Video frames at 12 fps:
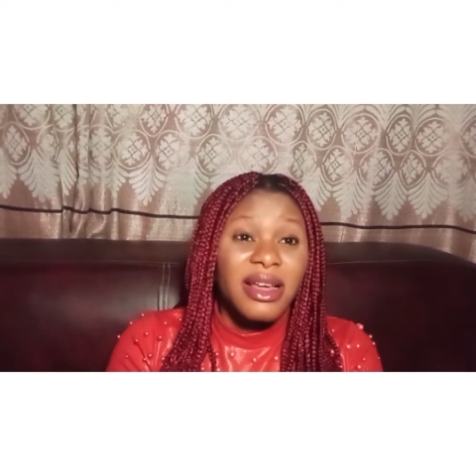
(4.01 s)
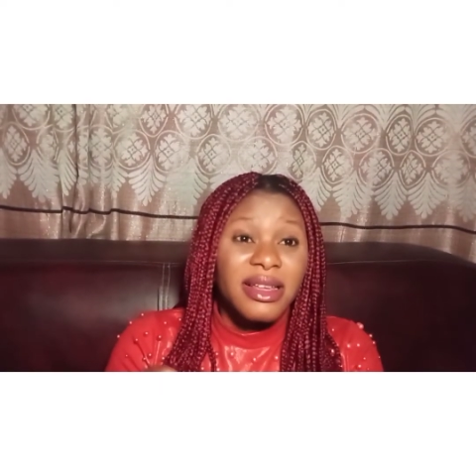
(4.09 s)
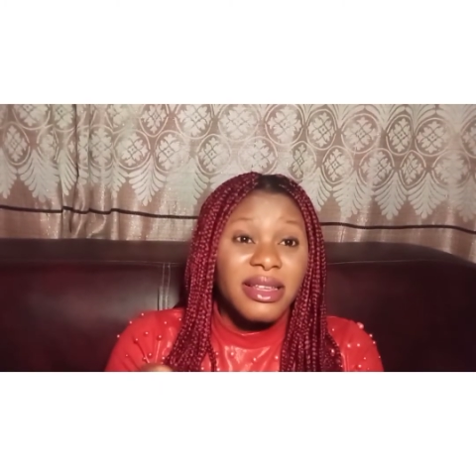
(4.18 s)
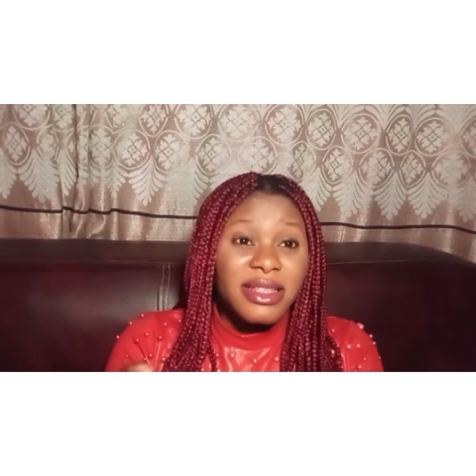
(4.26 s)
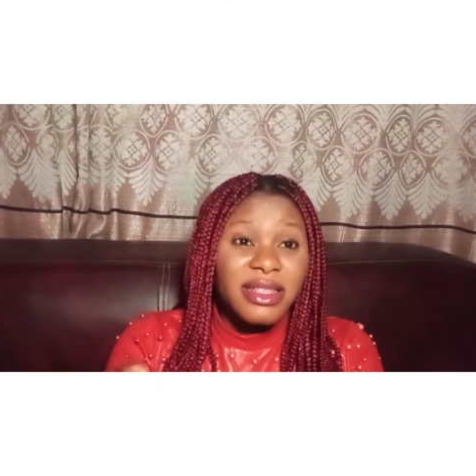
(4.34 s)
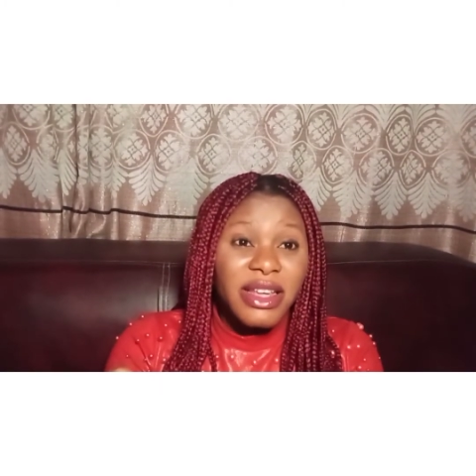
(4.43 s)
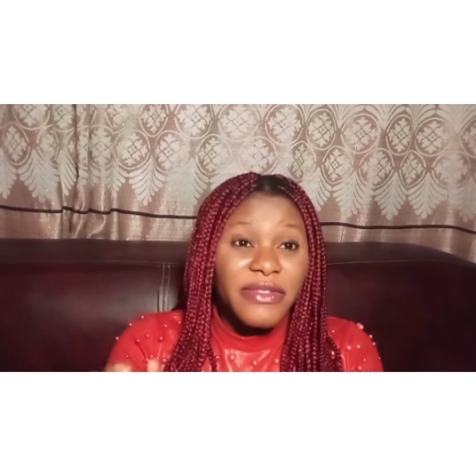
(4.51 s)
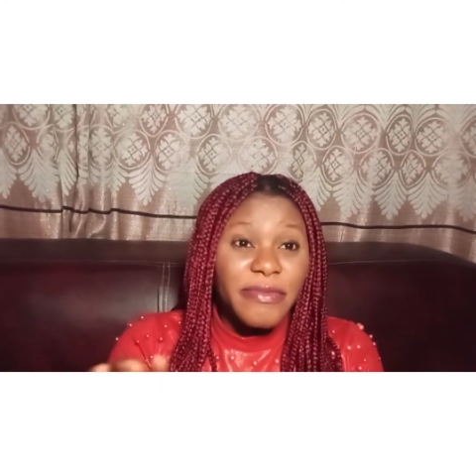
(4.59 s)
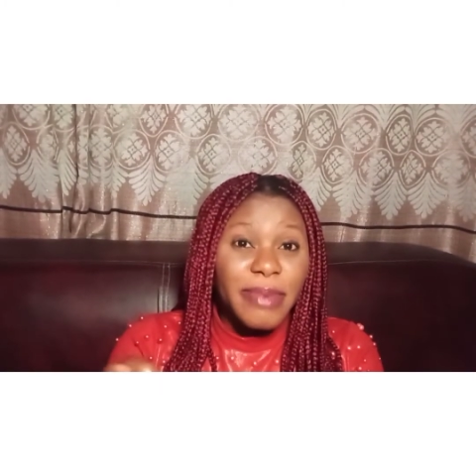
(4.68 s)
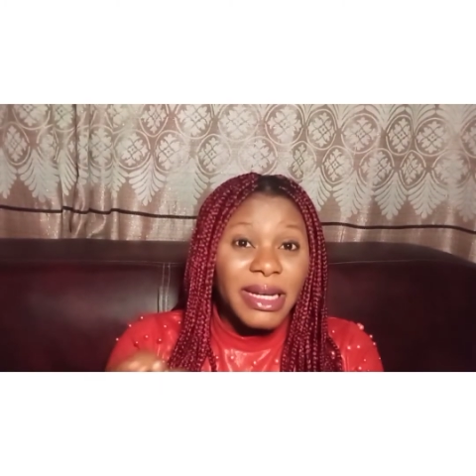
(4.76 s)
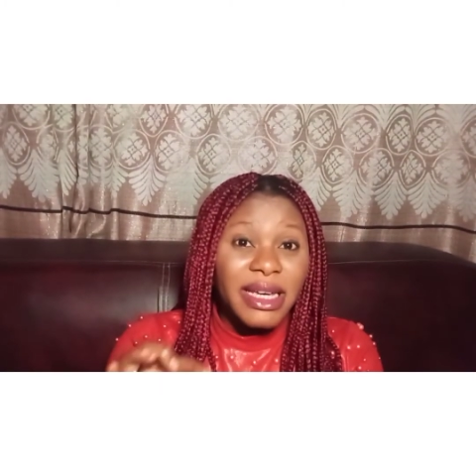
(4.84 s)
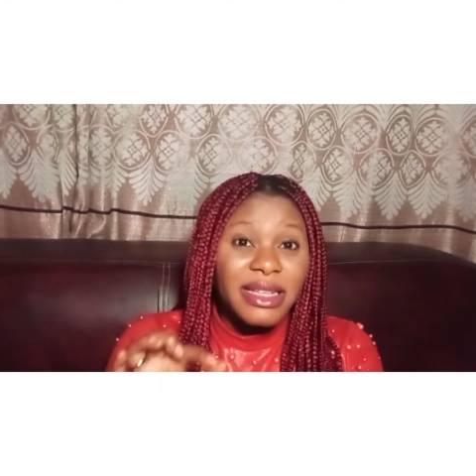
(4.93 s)

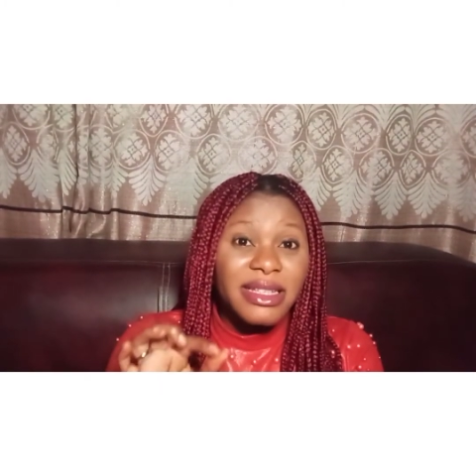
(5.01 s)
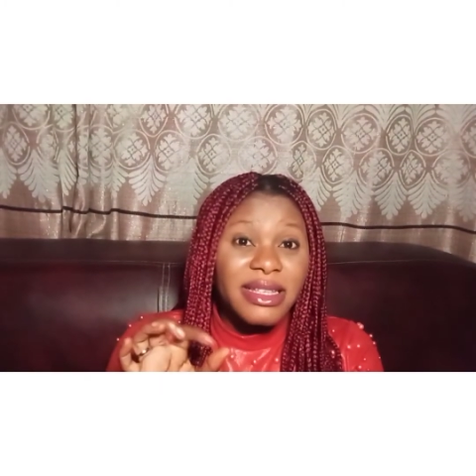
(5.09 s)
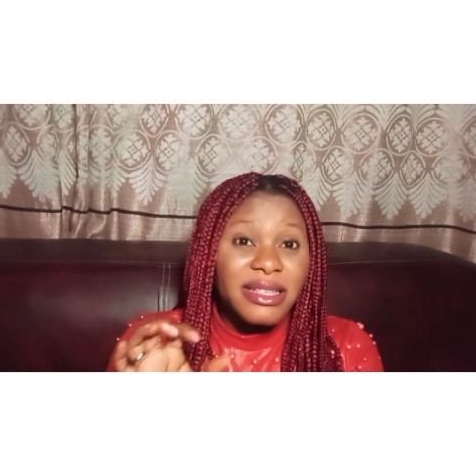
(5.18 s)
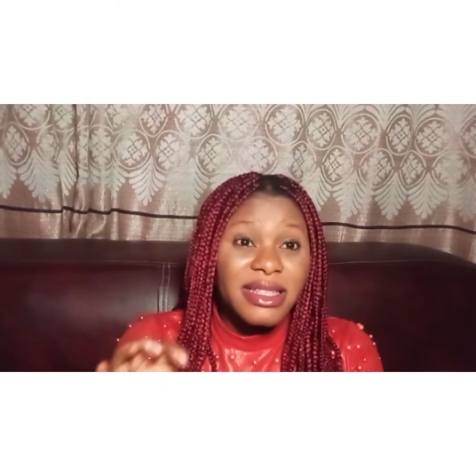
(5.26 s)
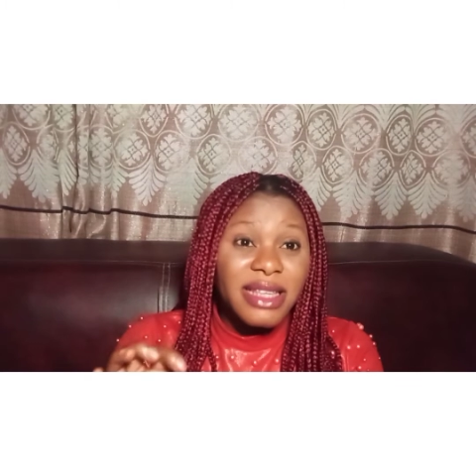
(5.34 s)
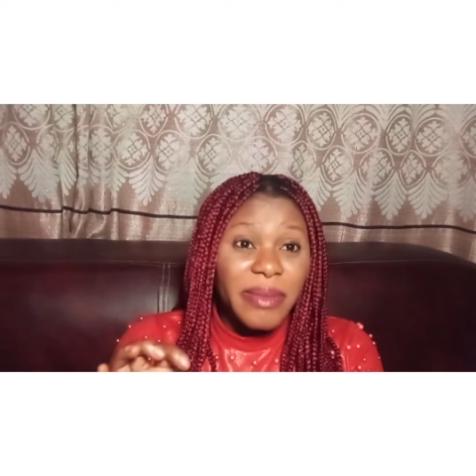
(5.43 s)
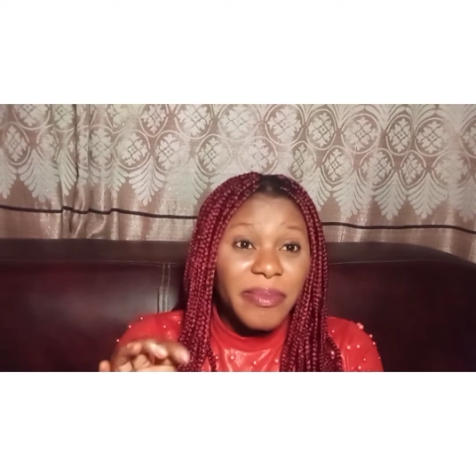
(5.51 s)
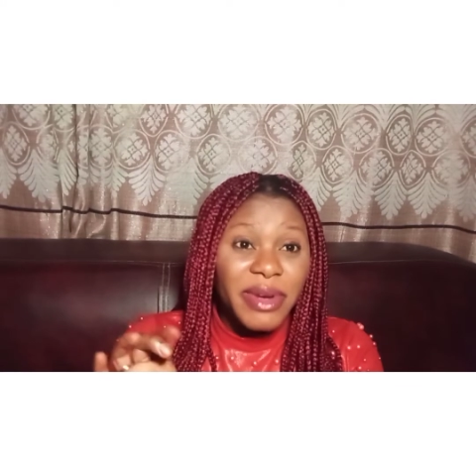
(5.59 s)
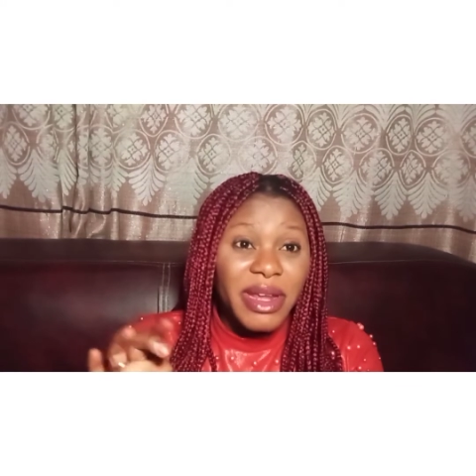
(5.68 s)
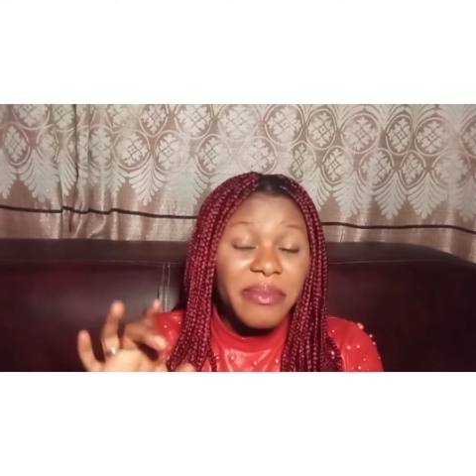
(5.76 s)
Self-packaging simply